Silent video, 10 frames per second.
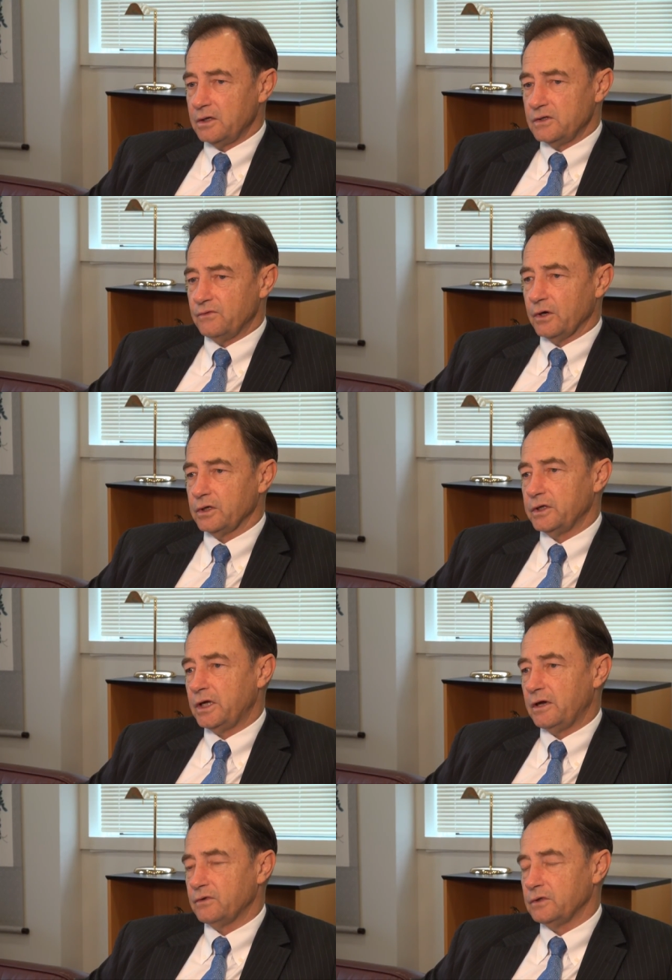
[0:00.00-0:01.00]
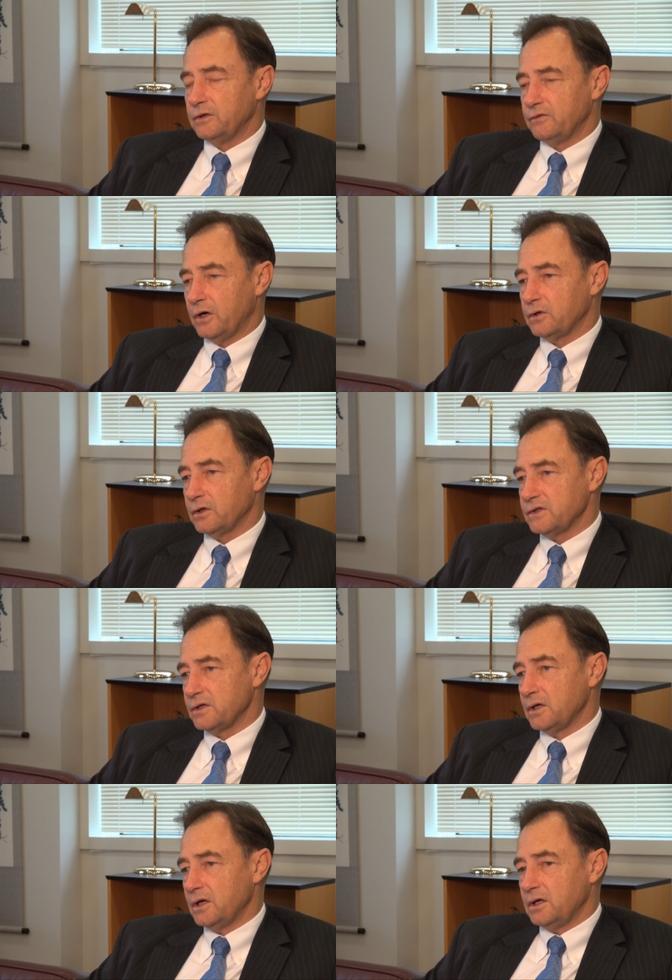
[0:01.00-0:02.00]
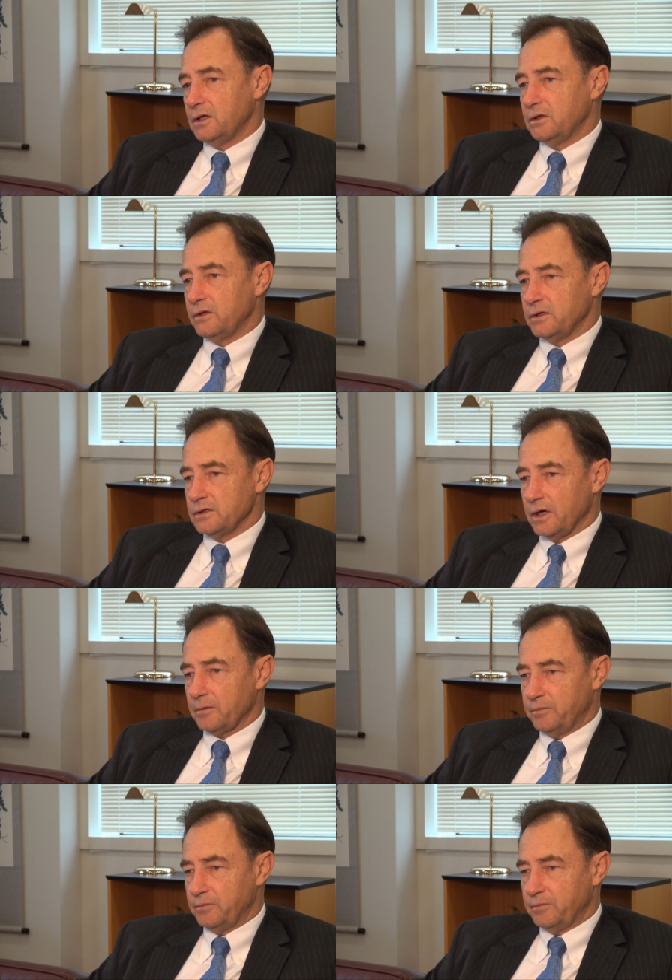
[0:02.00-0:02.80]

is very heavily focused in things like,